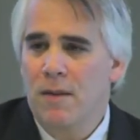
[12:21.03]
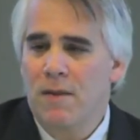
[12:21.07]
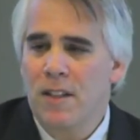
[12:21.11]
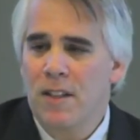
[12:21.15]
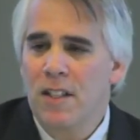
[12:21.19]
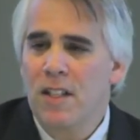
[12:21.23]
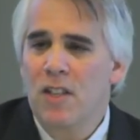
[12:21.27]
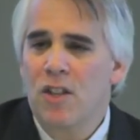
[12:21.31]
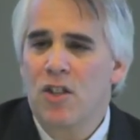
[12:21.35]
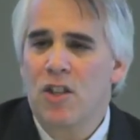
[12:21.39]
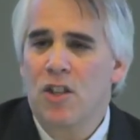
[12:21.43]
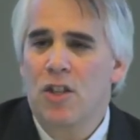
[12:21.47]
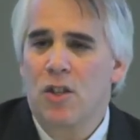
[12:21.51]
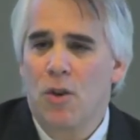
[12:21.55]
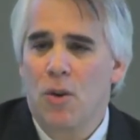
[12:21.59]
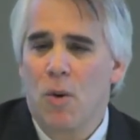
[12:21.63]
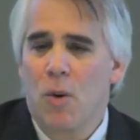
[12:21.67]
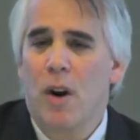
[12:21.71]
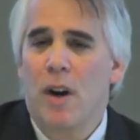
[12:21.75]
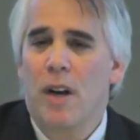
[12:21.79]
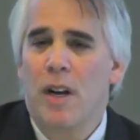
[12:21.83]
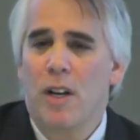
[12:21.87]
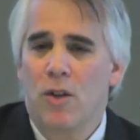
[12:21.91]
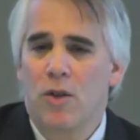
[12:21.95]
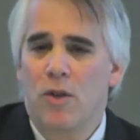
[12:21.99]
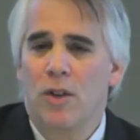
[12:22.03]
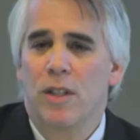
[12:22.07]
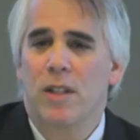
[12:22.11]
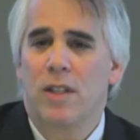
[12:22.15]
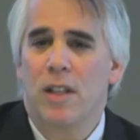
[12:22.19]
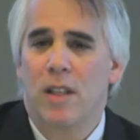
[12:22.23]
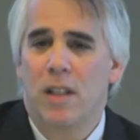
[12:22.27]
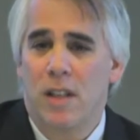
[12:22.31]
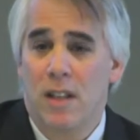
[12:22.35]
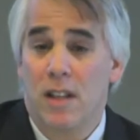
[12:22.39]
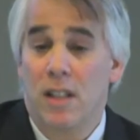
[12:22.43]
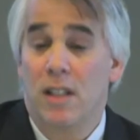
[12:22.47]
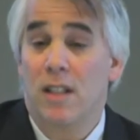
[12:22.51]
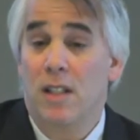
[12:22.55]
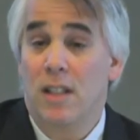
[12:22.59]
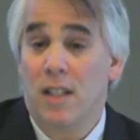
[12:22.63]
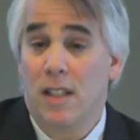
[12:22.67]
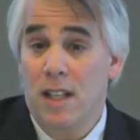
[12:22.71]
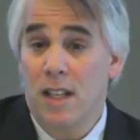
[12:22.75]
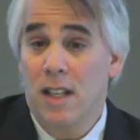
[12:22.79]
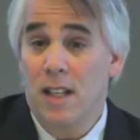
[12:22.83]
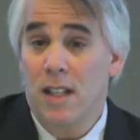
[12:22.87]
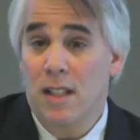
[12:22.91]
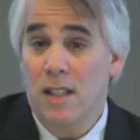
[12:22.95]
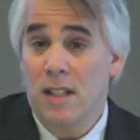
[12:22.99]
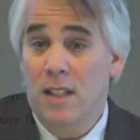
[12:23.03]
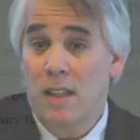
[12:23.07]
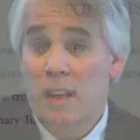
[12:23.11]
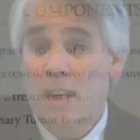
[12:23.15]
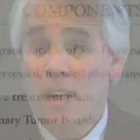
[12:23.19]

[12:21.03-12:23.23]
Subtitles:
physicians who are interested in the disease.